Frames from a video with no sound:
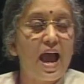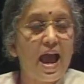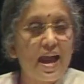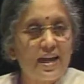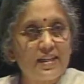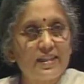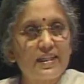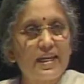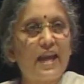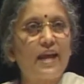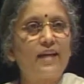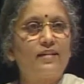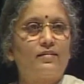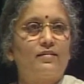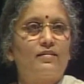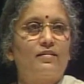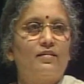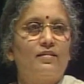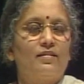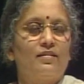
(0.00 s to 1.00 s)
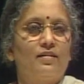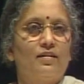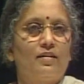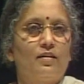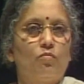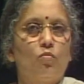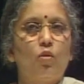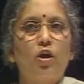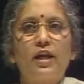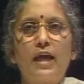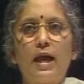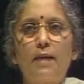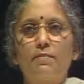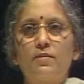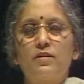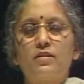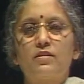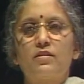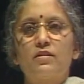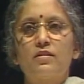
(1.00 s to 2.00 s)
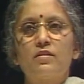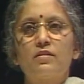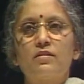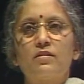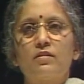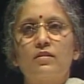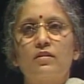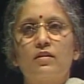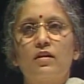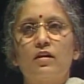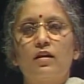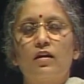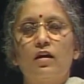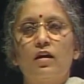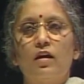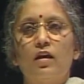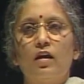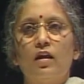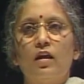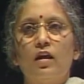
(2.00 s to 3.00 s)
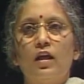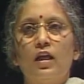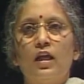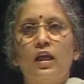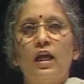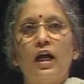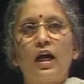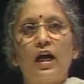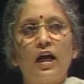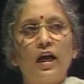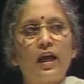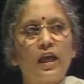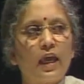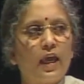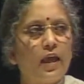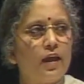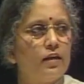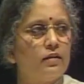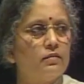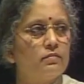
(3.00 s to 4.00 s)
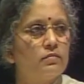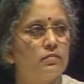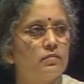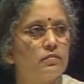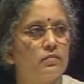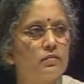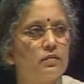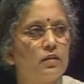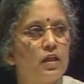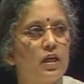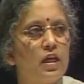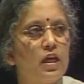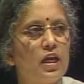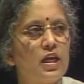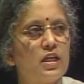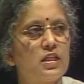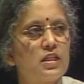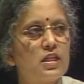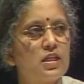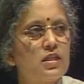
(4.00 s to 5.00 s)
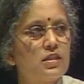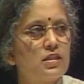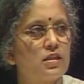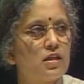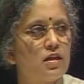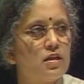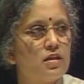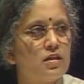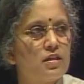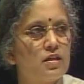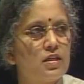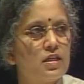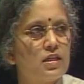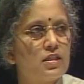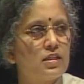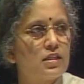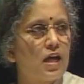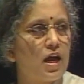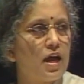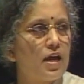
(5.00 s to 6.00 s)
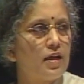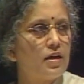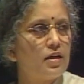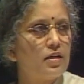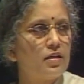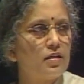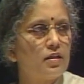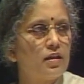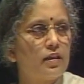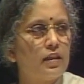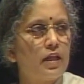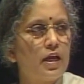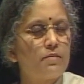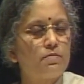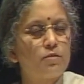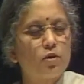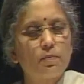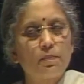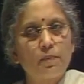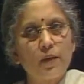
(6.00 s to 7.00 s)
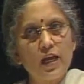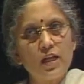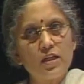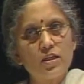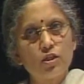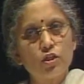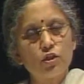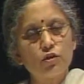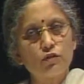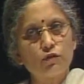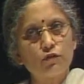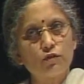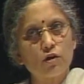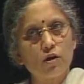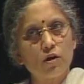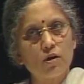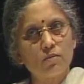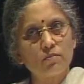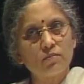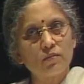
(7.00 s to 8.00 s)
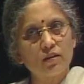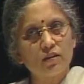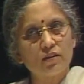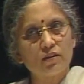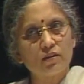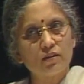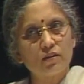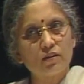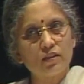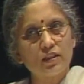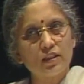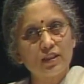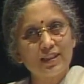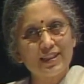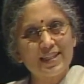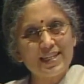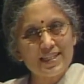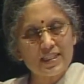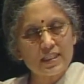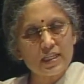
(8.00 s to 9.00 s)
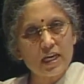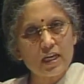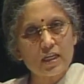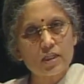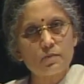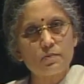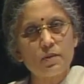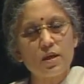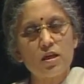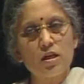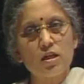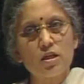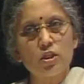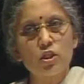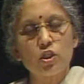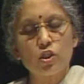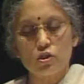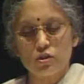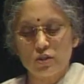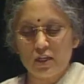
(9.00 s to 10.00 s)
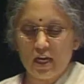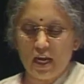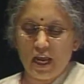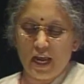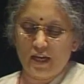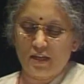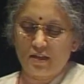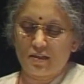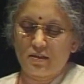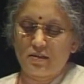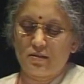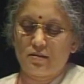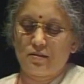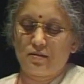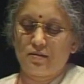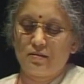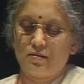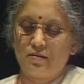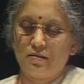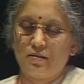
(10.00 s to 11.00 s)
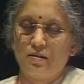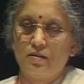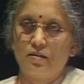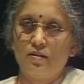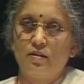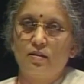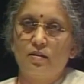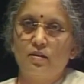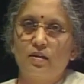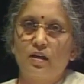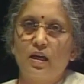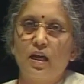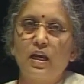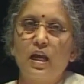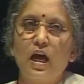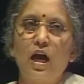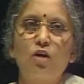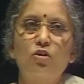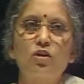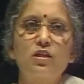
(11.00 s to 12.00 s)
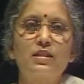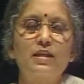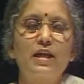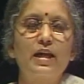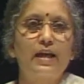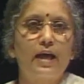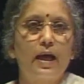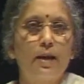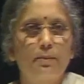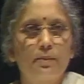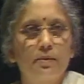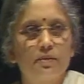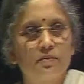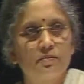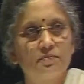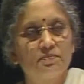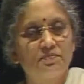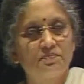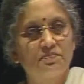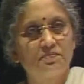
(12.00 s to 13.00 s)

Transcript: At death, what happens is, again, it is desire that propels you from this experience to the next. And how does that happen?